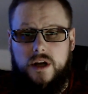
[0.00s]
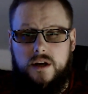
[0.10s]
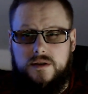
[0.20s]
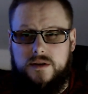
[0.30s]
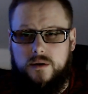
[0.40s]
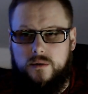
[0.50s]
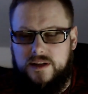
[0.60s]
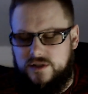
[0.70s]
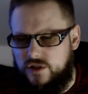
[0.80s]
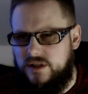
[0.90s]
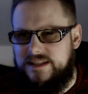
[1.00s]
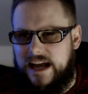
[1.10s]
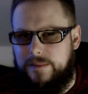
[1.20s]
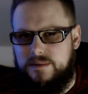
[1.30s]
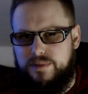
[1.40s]
So it's a good
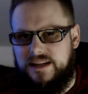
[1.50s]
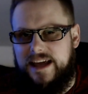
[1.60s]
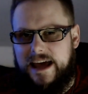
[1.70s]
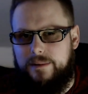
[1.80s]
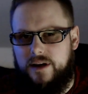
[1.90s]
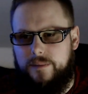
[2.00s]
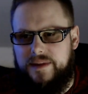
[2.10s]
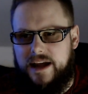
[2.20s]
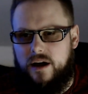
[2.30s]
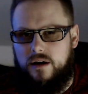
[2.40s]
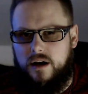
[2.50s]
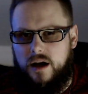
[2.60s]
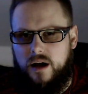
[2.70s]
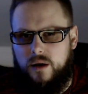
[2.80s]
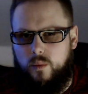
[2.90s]
time to pick the habit up now,
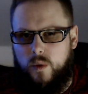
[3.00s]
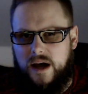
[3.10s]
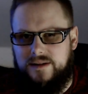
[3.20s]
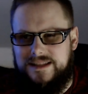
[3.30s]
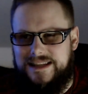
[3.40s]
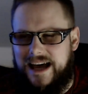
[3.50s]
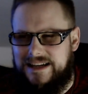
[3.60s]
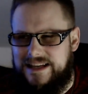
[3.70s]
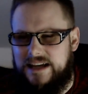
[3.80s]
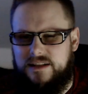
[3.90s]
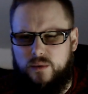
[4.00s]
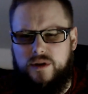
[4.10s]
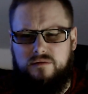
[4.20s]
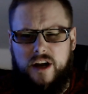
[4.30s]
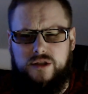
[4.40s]
while it's not as hectic with your
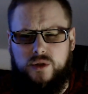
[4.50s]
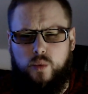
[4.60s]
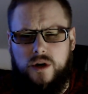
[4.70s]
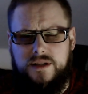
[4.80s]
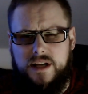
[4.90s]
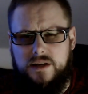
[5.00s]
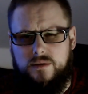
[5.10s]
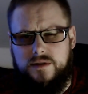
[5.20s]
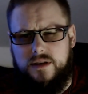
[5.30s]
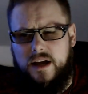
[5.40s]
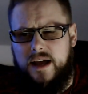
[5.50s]
regular work schedules.